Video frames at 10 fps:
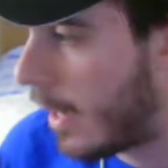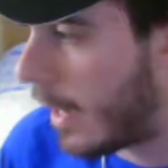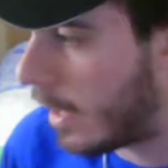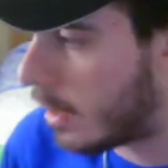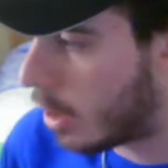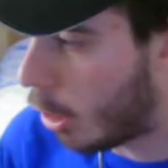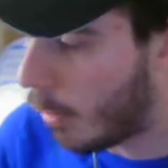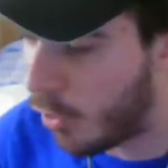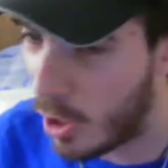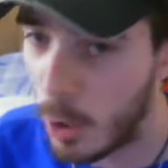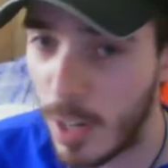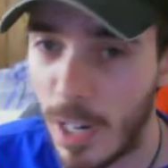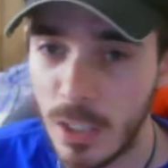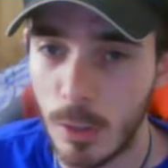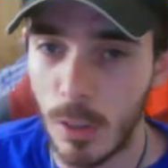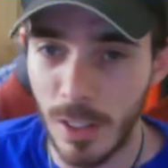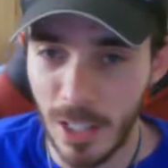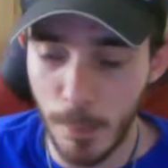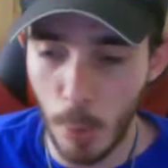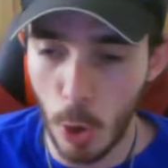And hopefully you guys are a
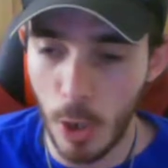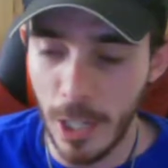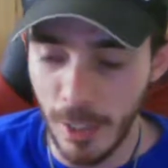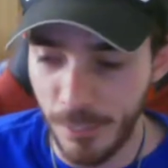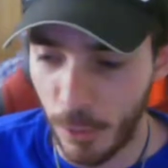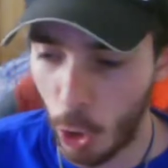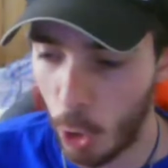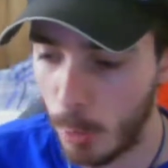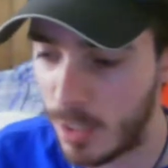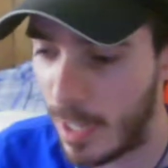little more informed